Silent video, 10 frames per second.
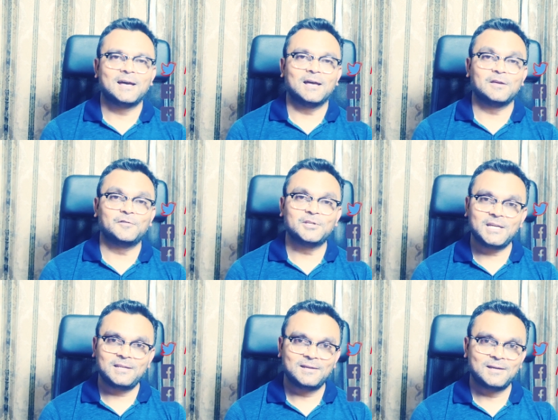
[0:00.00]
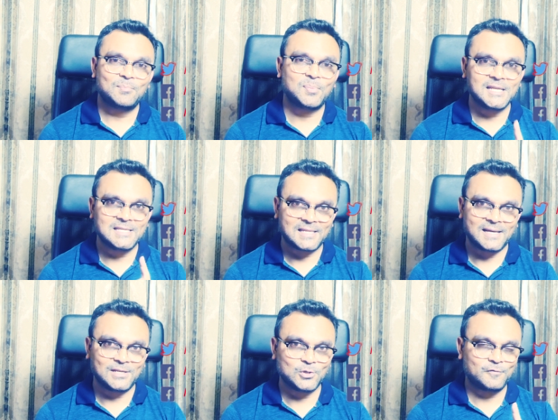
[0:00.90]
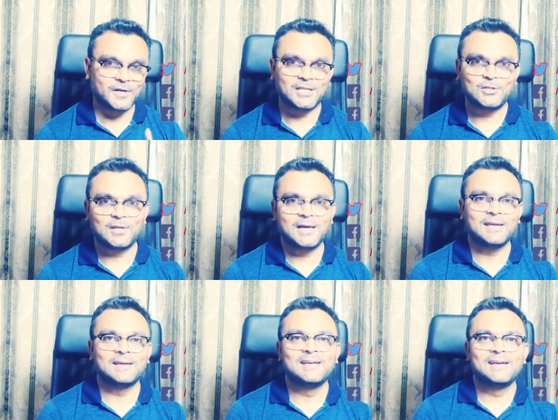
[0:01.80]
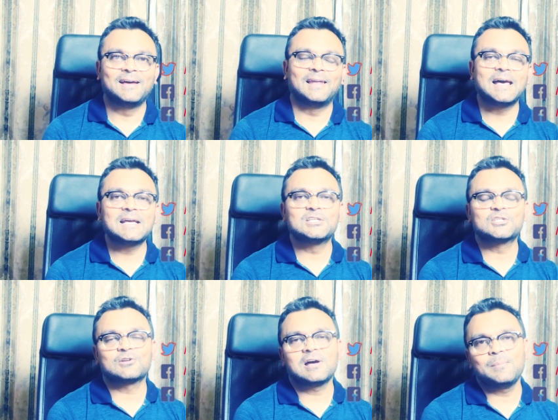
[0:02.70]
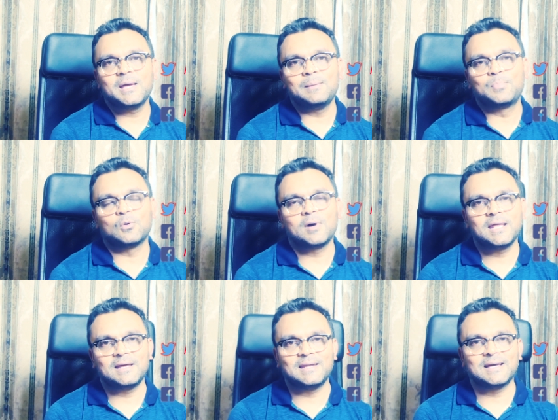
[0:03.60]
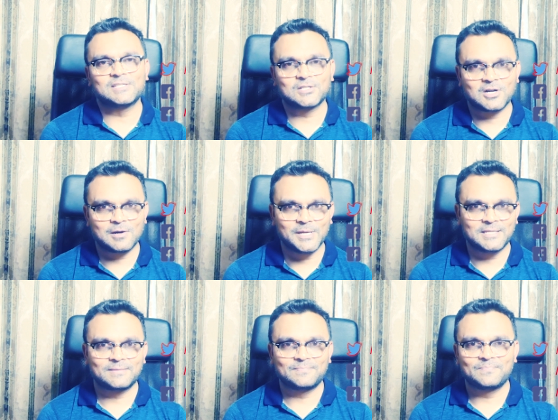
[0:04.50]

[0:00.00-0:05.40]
Uh, if you did, please like, don't forget to like. Like, subscribe, and provide a nice comment.